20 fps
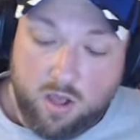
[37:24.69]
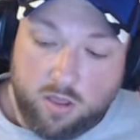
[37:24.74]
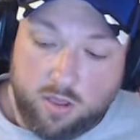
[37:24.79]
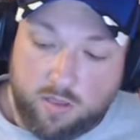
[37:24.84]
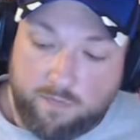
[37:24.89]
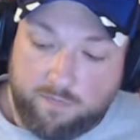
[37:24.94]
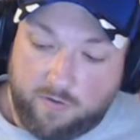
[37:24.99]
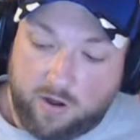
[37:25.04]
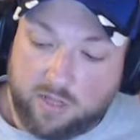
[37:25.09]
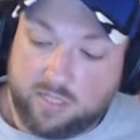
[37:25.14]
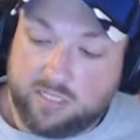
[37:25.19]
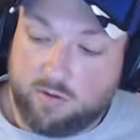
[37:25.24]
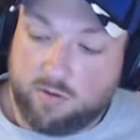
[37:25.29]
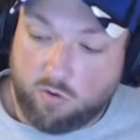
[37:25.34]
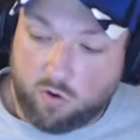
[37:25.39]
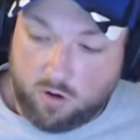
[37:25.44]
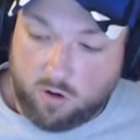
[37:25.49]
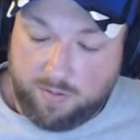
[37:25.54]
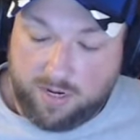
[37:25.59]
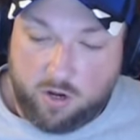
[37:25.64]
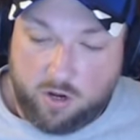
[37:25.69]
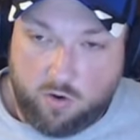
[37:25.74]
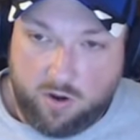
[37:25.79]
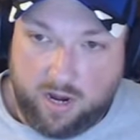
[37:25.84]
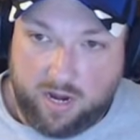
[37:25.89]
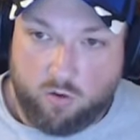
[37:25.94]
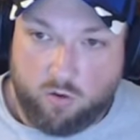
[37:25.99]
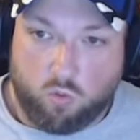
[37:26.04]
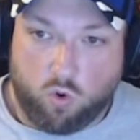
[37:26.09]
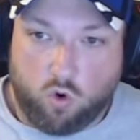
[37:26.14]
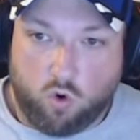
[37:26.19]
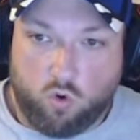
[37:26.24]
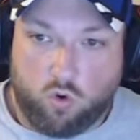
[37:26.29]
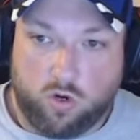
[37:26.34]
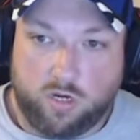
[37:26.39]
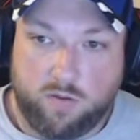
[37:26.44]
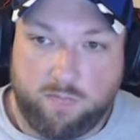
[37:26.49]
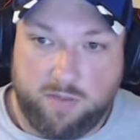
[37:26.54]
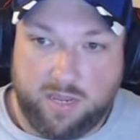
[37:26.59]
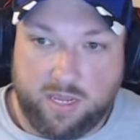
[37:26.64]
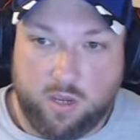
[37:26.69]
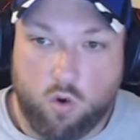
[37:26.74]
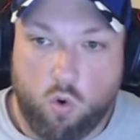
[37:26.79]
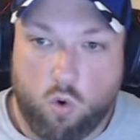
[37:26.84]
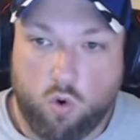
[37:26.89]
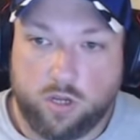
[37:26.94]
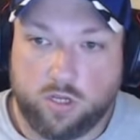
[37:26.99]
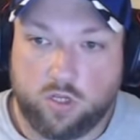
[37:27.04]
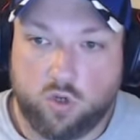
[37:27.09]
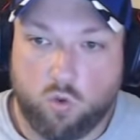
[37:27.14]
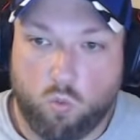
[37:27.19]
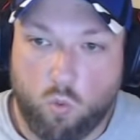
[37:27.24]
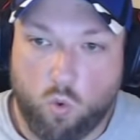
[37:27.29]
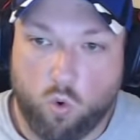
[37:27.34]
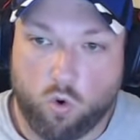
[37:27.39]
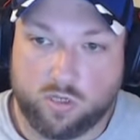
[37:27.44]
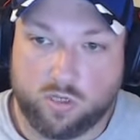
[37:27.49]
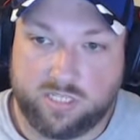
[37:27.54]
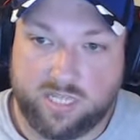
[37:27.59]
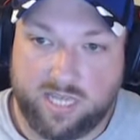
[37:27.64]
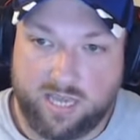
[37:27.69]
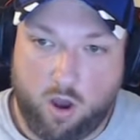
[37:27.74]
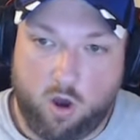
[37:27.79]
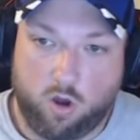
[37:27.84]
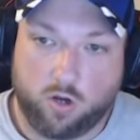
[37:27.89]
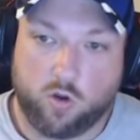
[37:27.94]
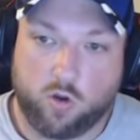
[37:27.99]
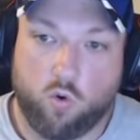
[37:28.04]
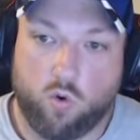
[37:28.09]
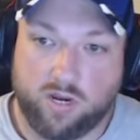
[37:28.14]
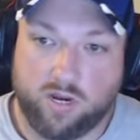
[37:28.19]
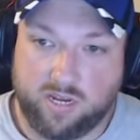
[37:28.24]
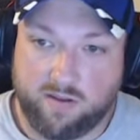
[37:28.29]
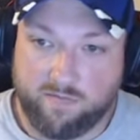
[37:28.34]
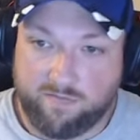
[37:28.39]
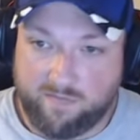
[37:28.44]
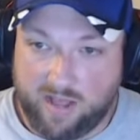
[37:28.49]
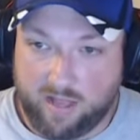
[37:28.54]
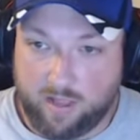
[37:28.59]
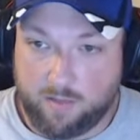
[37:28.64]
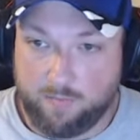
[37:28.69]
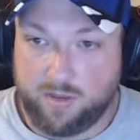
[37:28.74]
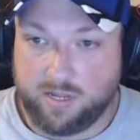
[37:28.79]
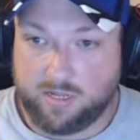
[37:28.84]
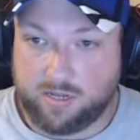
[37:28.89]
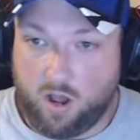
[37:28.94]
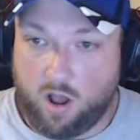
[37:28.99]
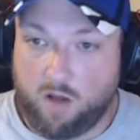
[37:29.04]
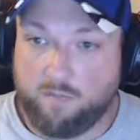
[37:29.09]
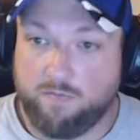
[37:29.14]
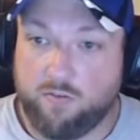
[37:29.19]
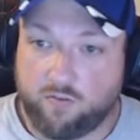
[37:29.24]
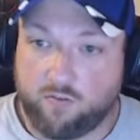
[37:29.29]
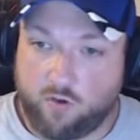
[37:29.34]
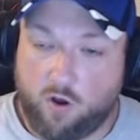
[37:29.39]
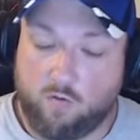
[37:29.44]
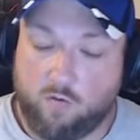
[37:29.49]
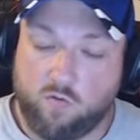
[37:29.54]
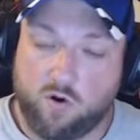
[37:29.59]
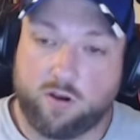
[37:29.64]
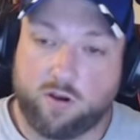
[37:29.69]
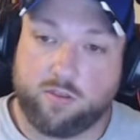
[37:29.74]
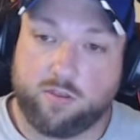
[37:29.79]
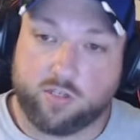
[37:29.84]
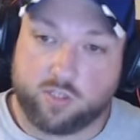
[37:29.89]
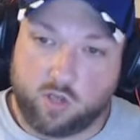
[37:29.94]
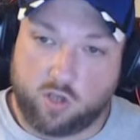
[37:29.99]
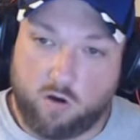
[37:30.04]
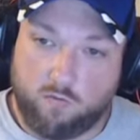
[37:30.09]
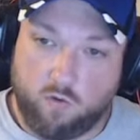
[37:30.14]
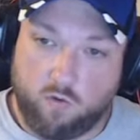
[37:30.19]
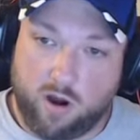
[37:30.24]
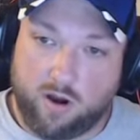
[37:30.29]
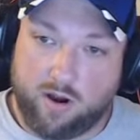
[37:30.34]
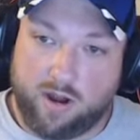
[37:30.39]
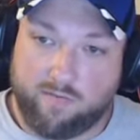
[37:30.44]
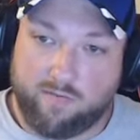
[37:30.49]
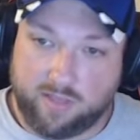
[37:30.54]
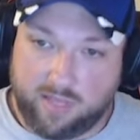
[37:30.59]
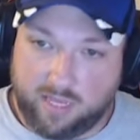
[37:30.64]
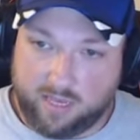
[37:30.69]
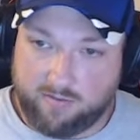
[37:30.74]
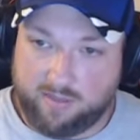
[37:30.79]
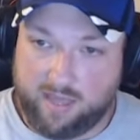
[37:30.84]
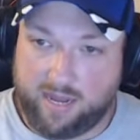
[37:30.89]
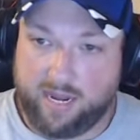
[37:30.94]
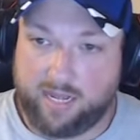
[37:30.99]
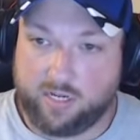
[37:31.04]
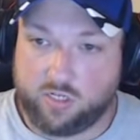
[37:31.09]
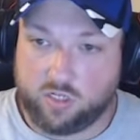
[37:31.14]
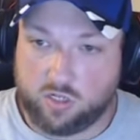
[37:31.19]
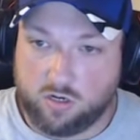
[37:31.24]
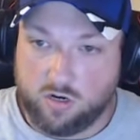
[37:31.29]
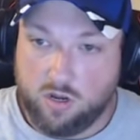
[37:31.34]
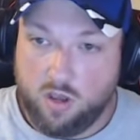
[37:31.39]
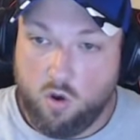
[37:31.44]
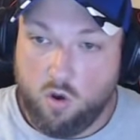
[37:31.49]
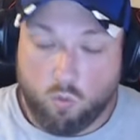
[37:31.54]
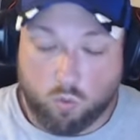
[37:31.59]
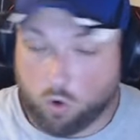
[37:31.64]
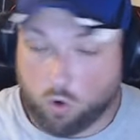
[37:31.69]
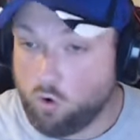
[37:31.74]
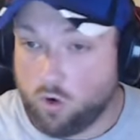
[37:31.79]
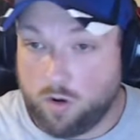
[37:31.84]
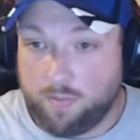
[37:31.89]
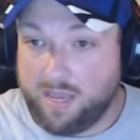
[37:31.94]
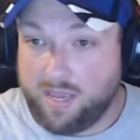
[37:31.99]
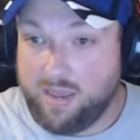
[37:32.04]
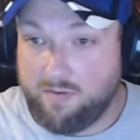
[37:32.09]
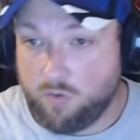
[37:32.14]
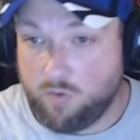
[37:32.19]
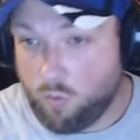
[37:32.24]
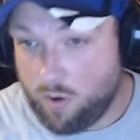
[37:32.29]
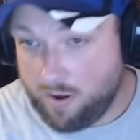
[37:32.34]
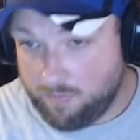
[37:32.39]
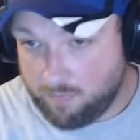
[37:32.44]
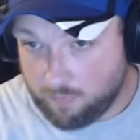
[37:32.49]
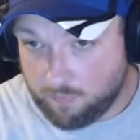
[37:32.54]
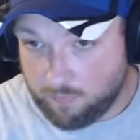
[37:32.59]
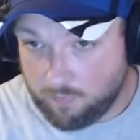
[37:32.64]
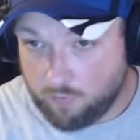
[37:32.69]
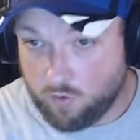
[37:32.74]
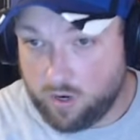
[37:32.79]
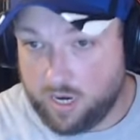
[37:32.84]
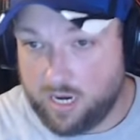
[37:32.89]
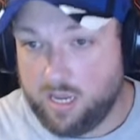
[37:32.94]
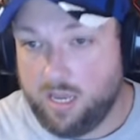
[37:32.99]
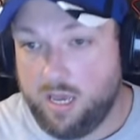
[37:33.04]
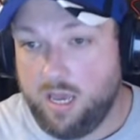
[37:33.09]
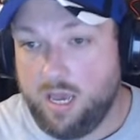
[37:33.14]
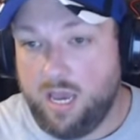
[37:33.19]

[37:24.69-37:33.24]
The funds that were going to be donated were going to be going towards the ongoing development of the software and everything of that nature were going to be given away for free.